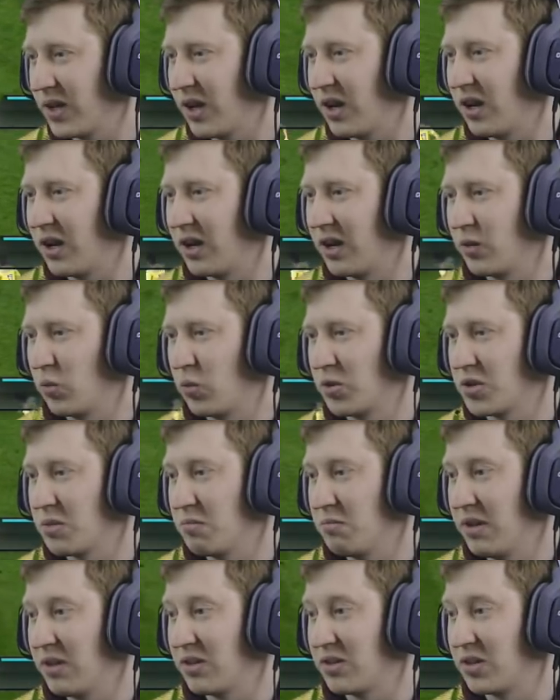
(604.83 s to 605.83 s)
Ah, it
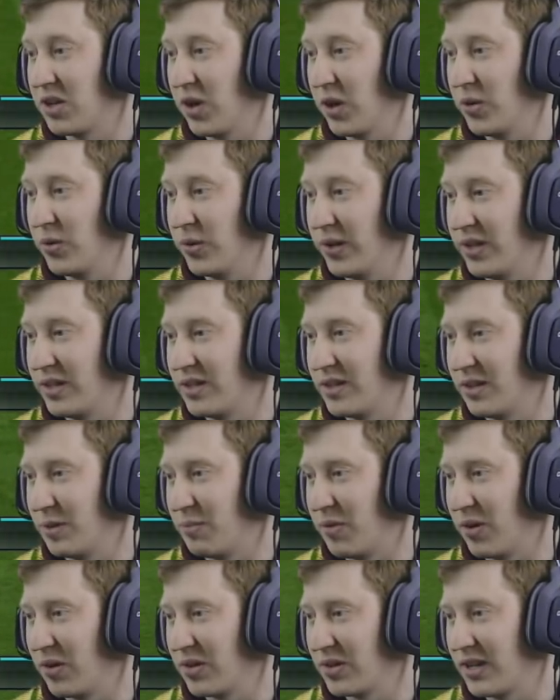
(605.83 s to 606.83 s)
wasn't meant to go into
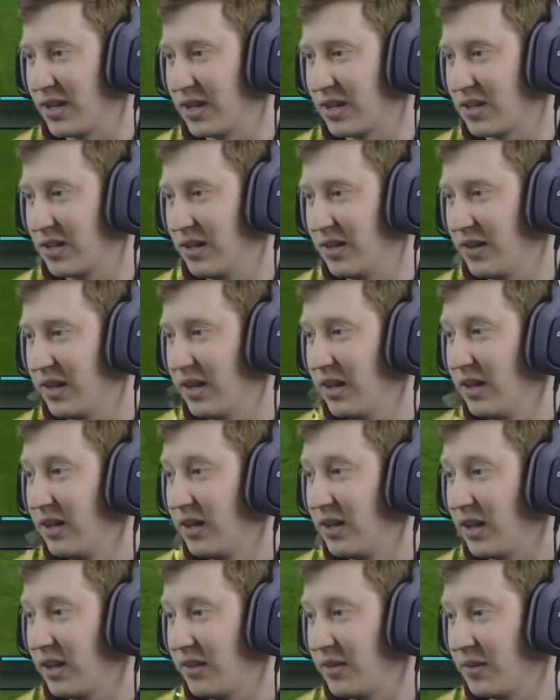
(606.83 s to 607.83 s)
the box actually there.
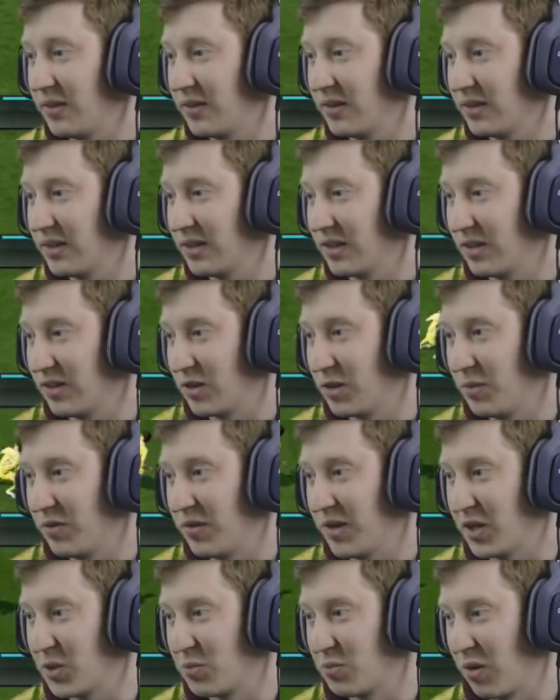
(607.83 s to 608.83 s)
And to
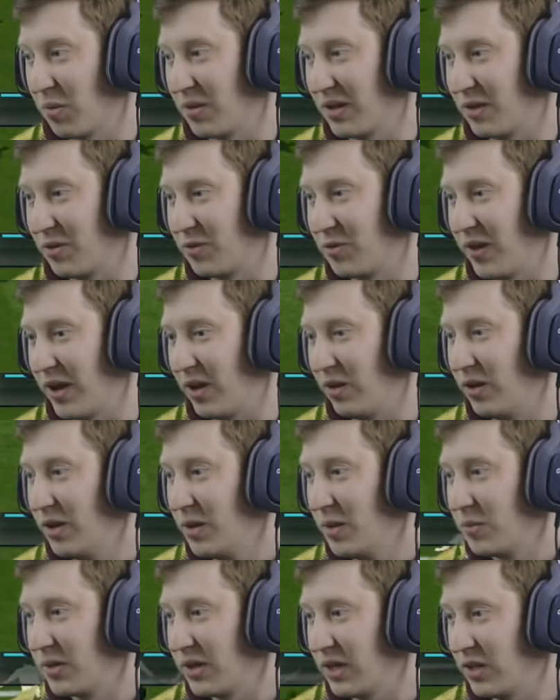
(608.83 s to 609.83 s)
be fair, it's probably a foul.
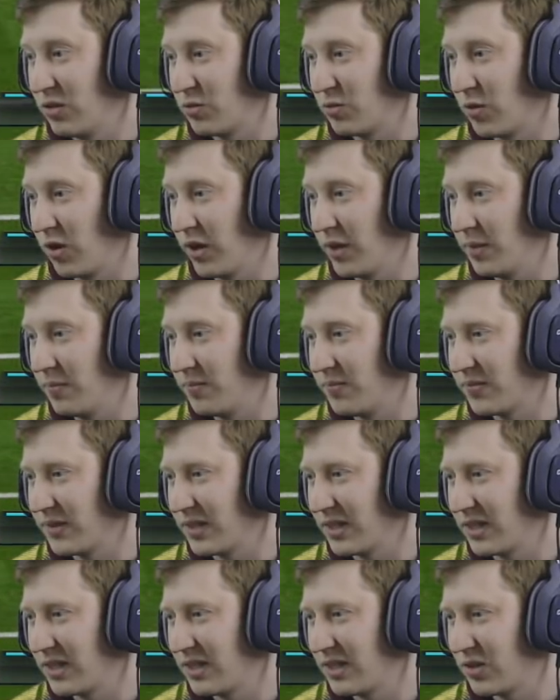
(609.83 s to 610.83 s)
But he's right
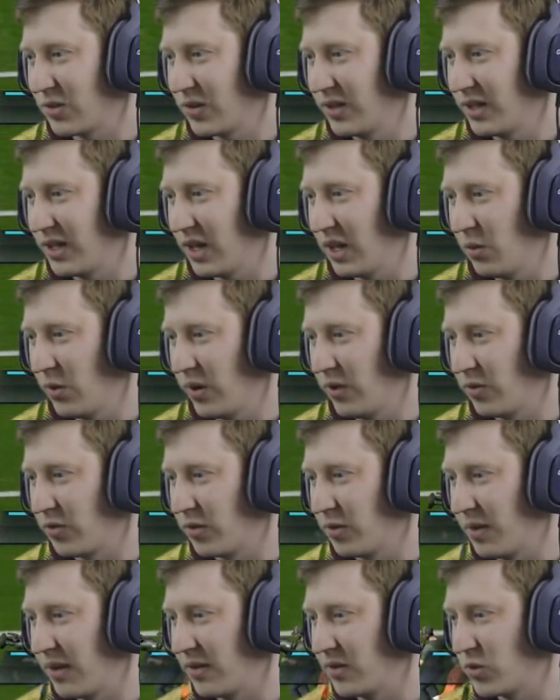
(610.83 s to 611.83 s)
trying to get away
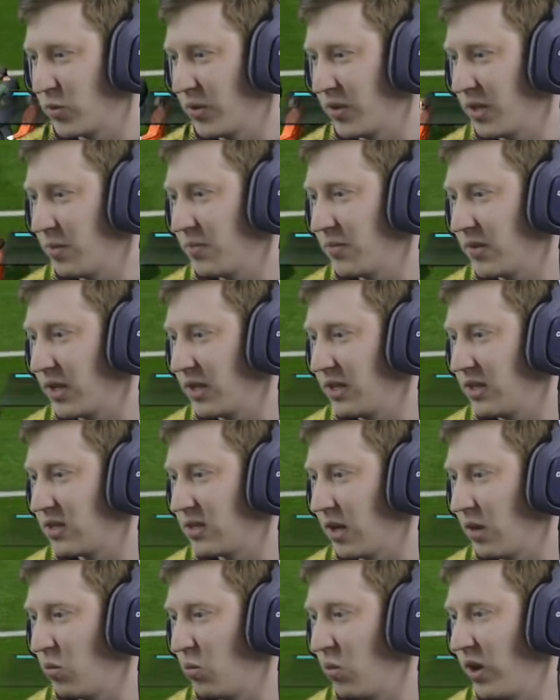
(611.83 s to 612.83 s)
from the man that's with him, and
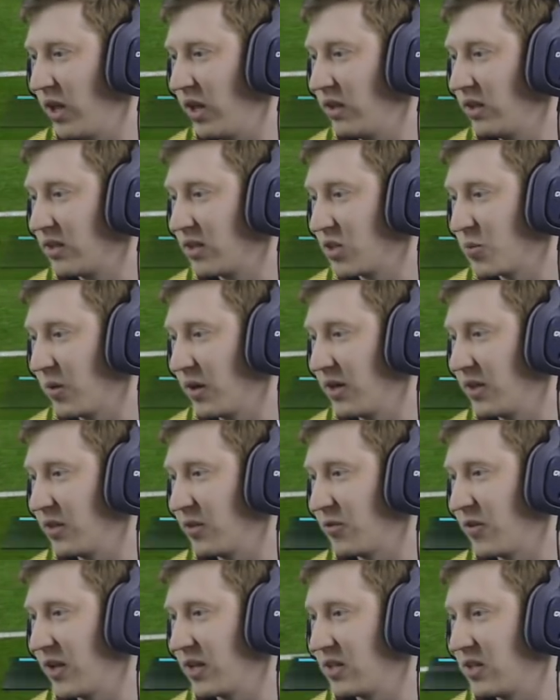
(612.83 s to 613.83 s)
he's done well, despite
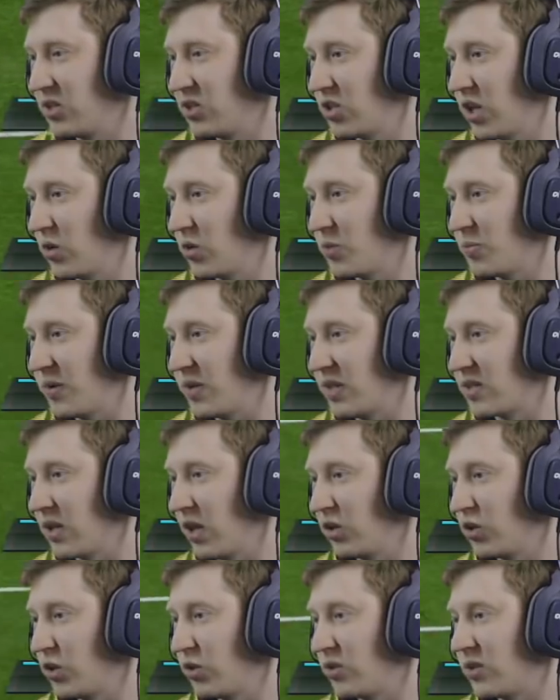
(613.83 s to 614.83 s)
the fact his shirt was being
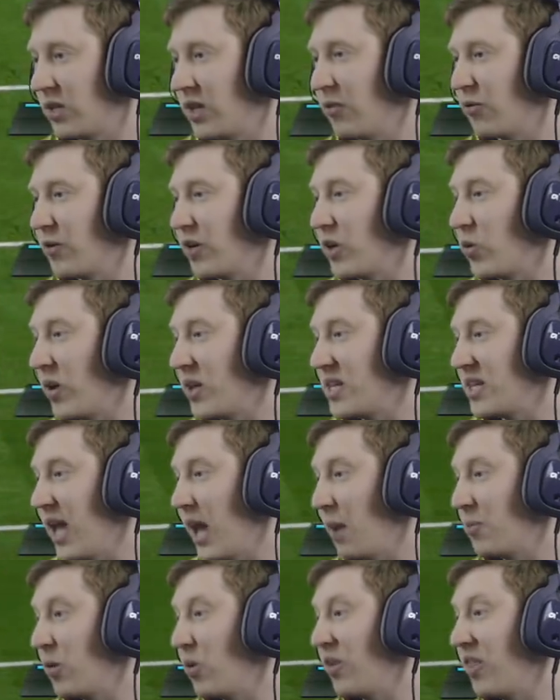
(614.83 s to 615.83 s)
tarred. Good delivery, Kwesi
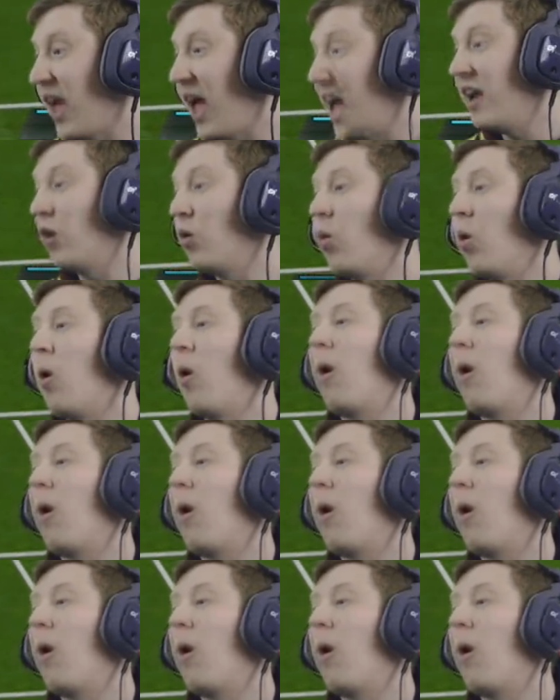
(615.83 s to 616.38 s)
Appiah with a header.